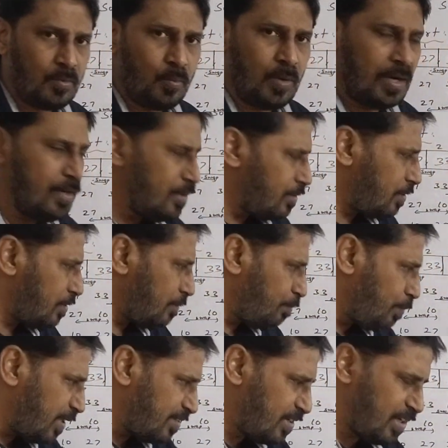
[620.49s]
One is
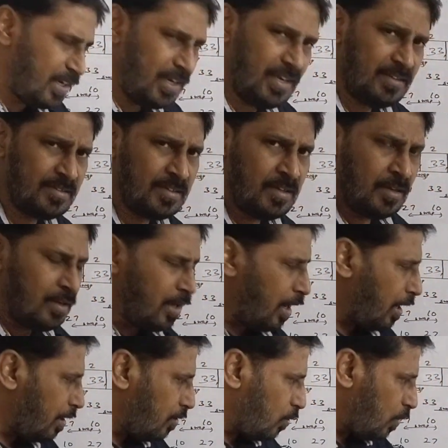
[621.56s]
best case,
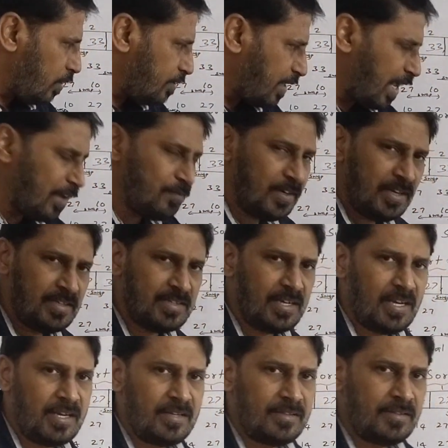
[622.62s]
another one is average
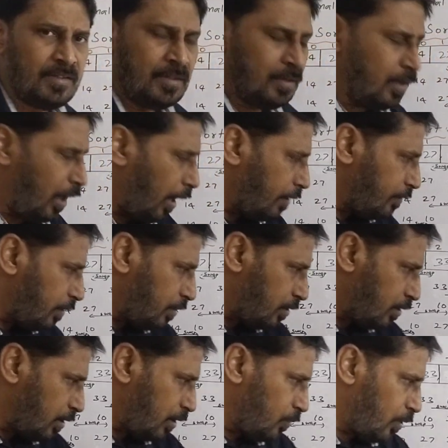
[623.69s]
case, and the
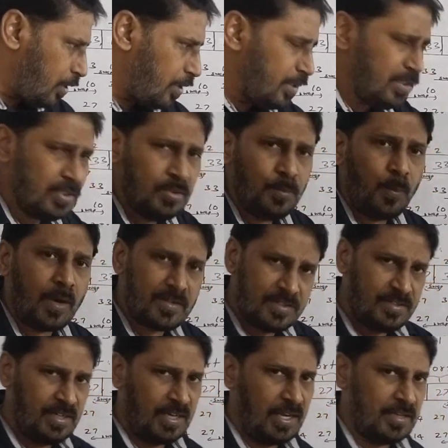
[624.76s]
third one is
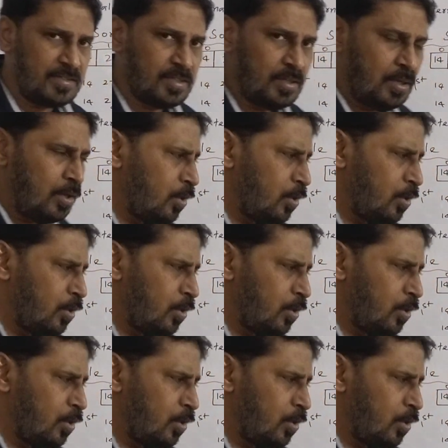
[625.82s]
worst case.